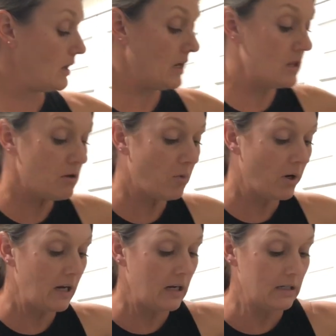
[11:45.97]
In the
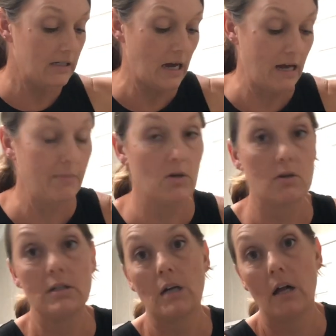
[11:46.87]
mornings, I
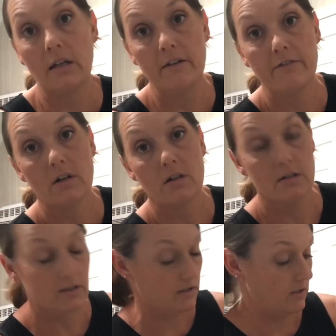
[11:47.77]
milk Dolly
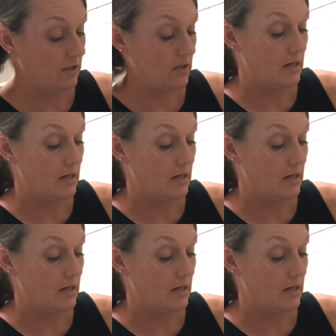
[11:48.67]
first.